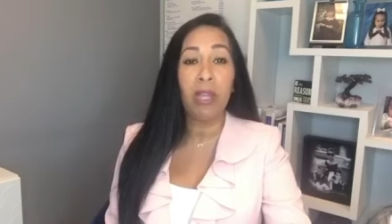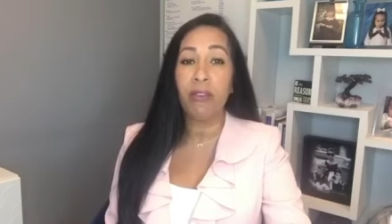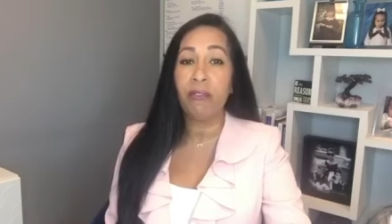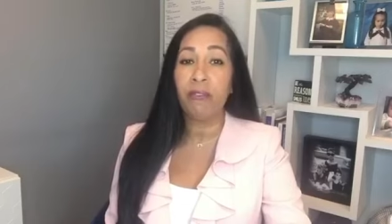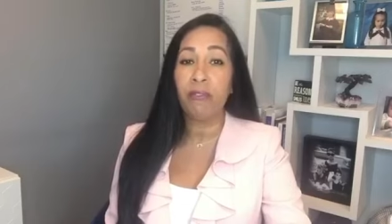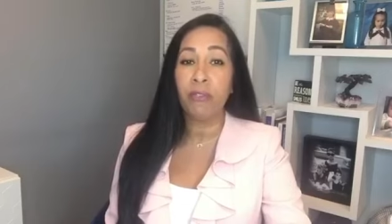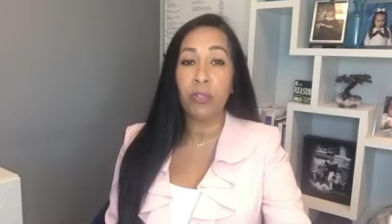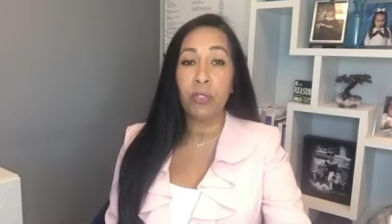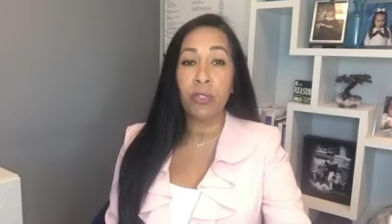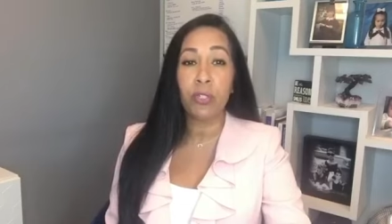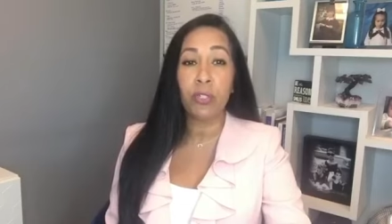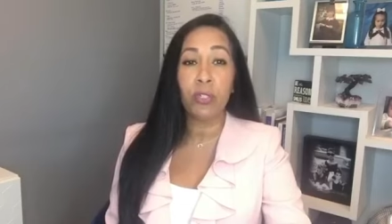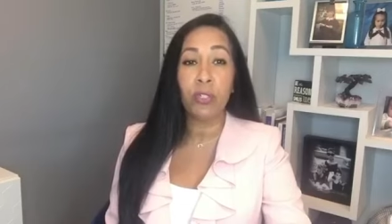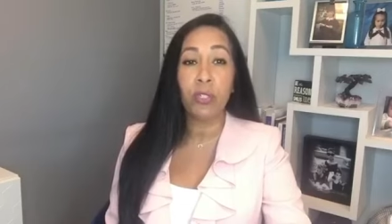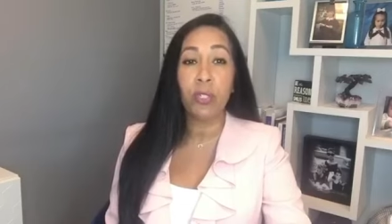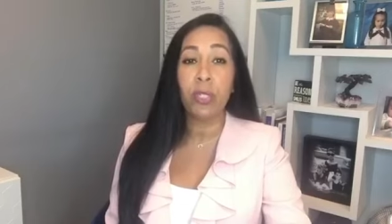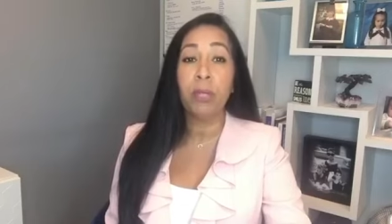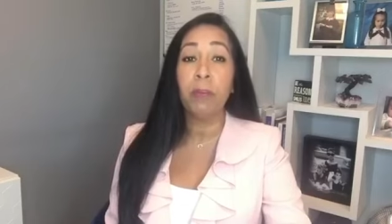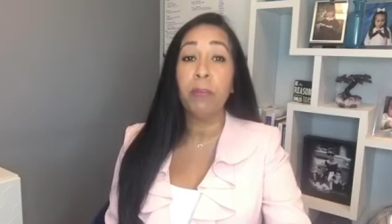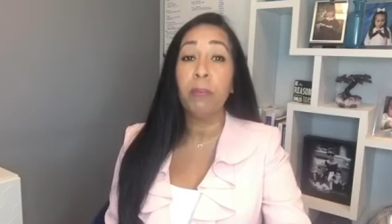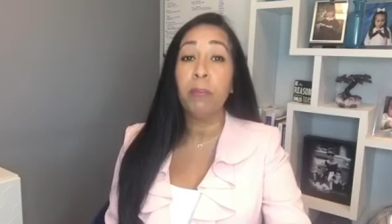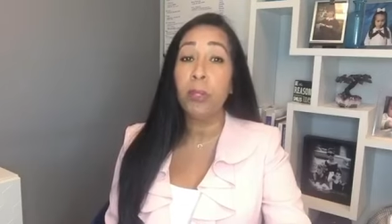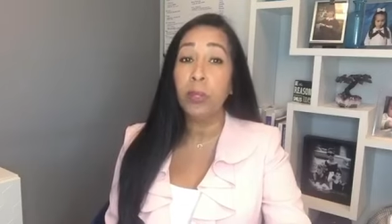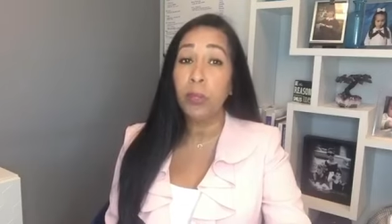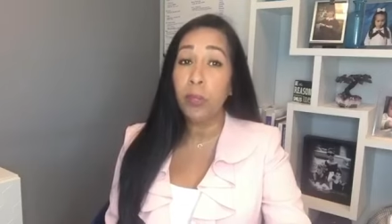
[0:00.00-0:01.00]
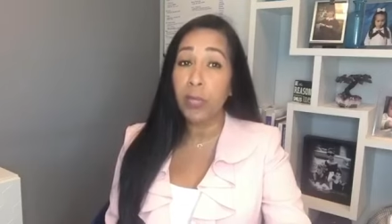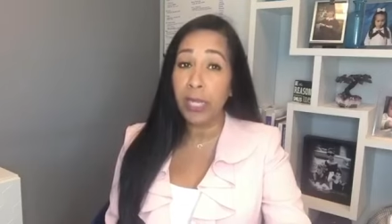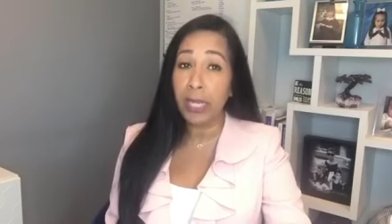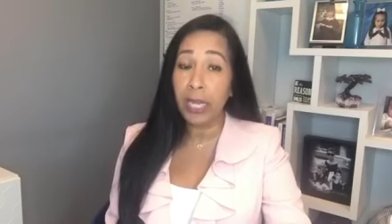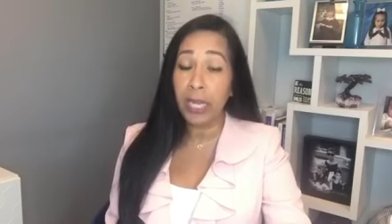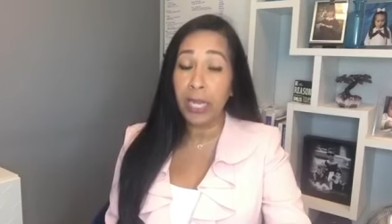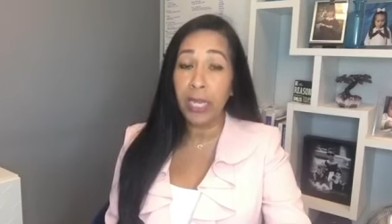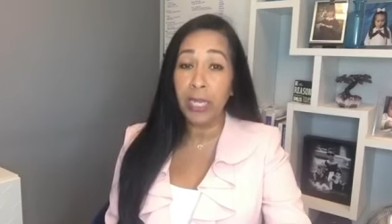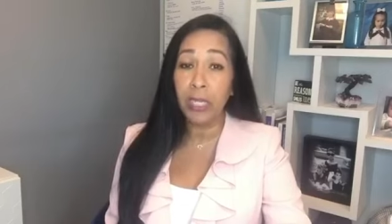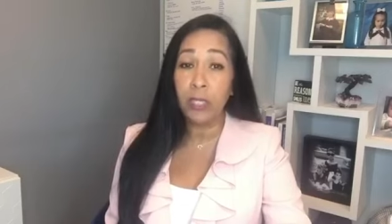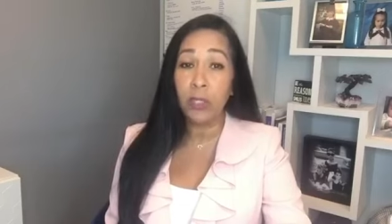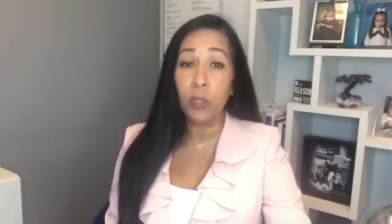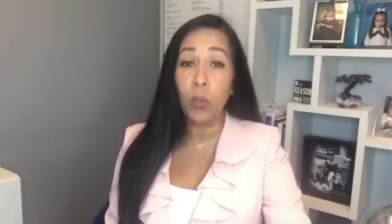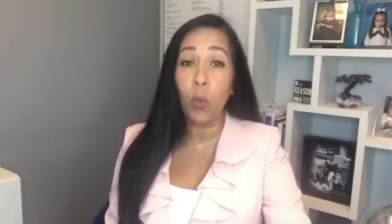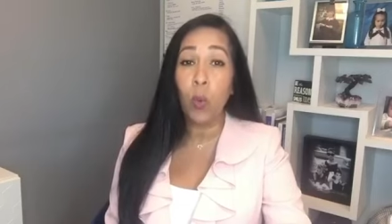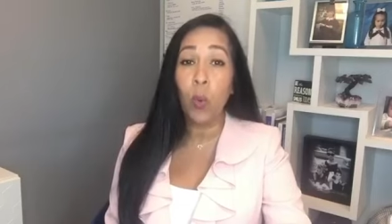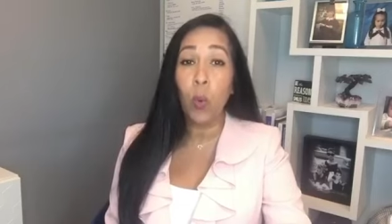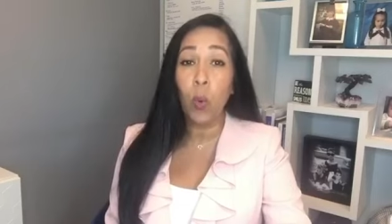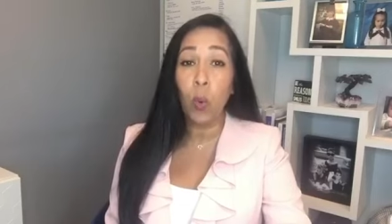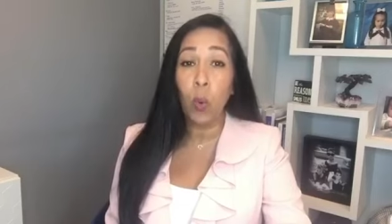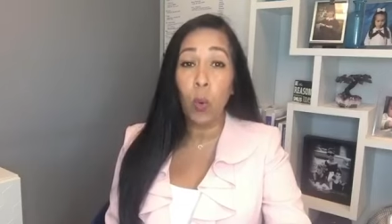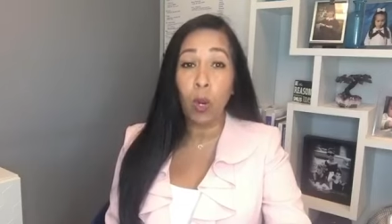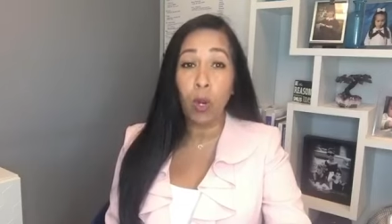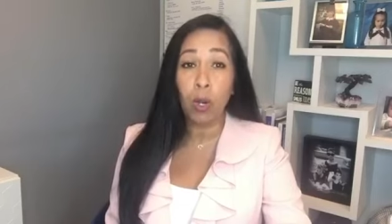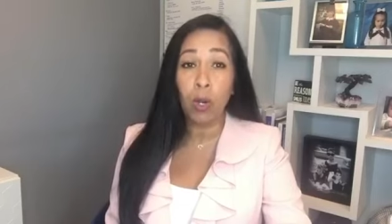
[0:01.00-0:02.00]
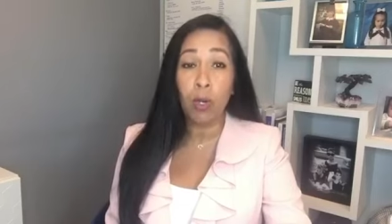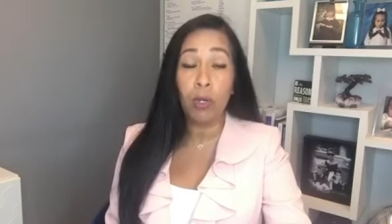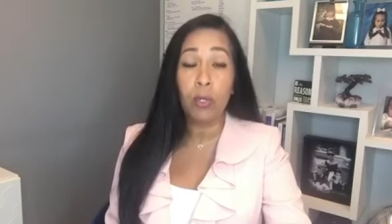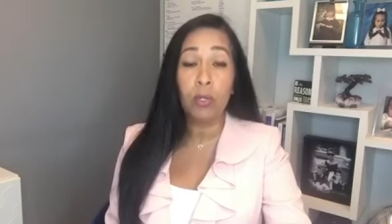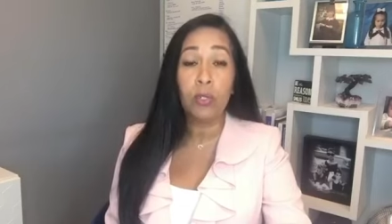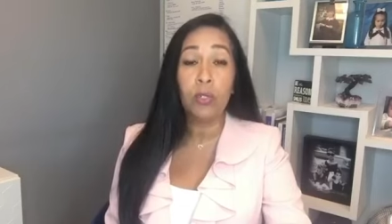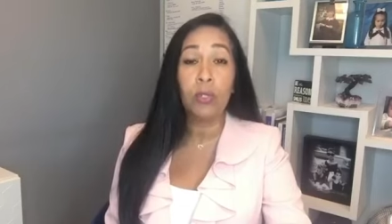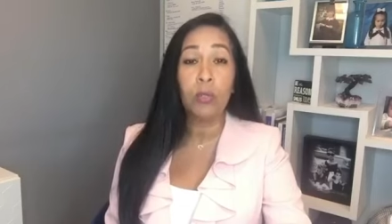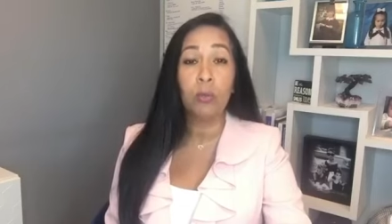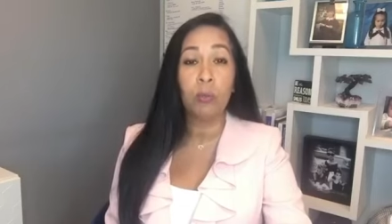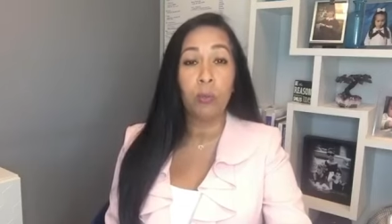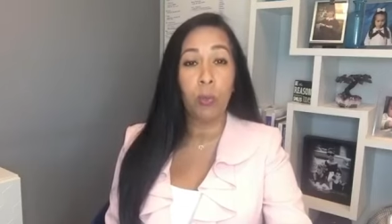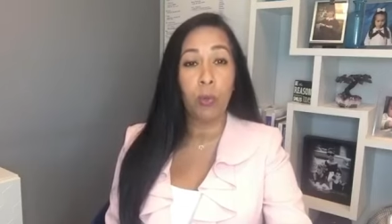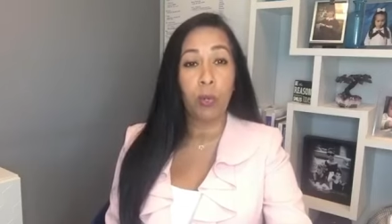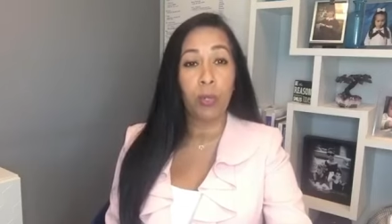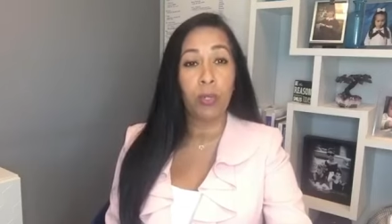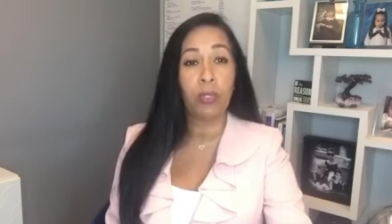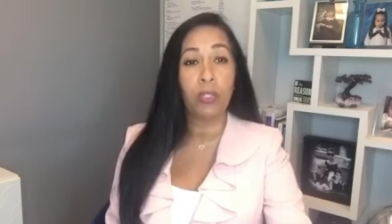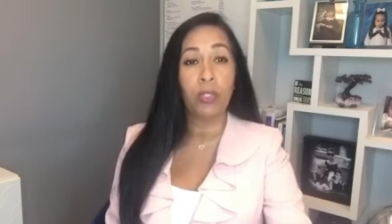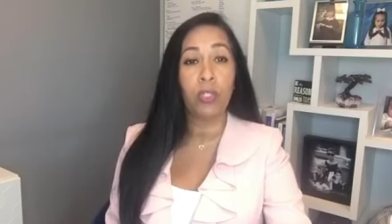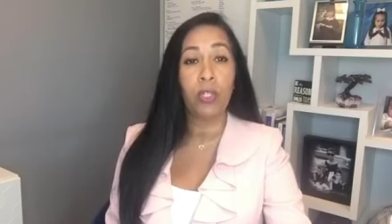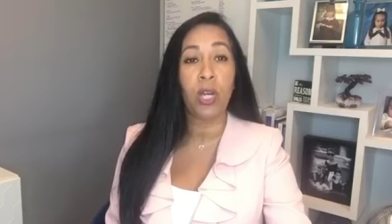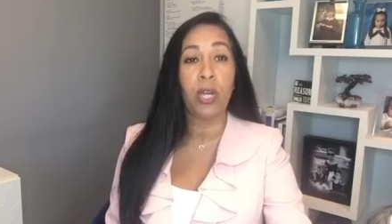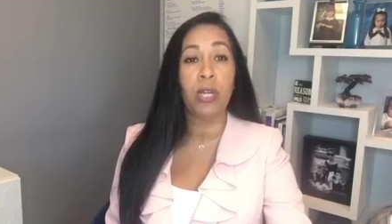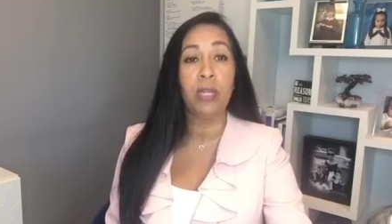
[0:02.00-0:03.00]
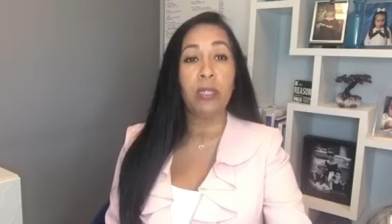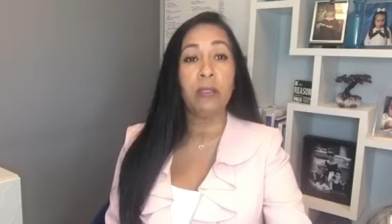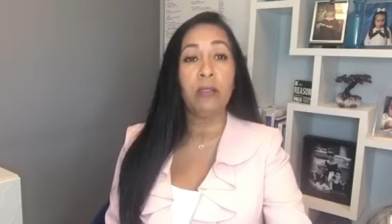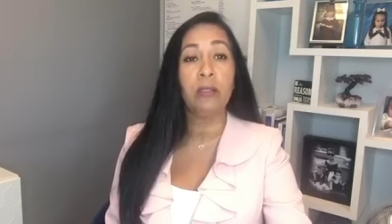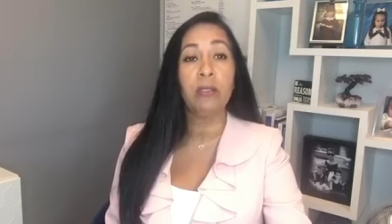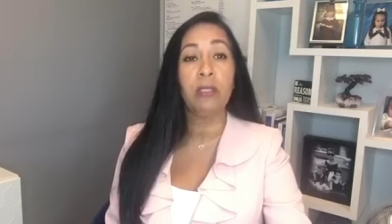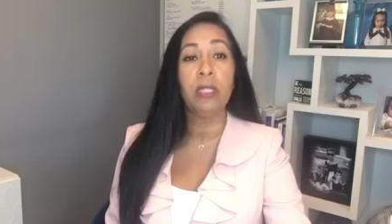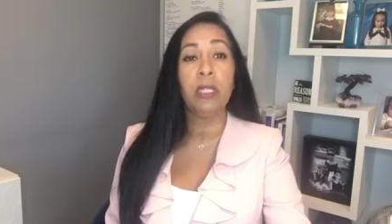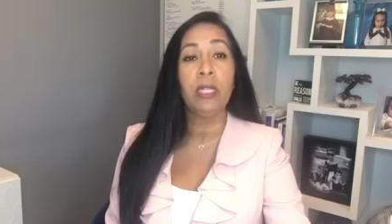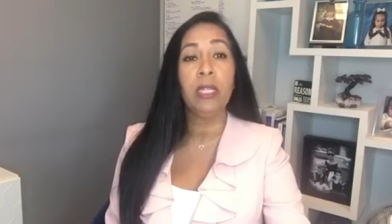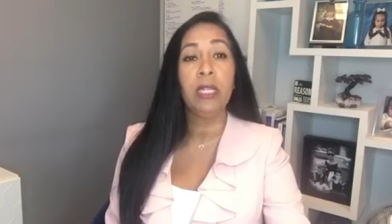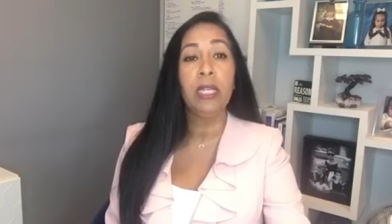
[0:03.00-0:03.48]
efforts to communicate or support the child.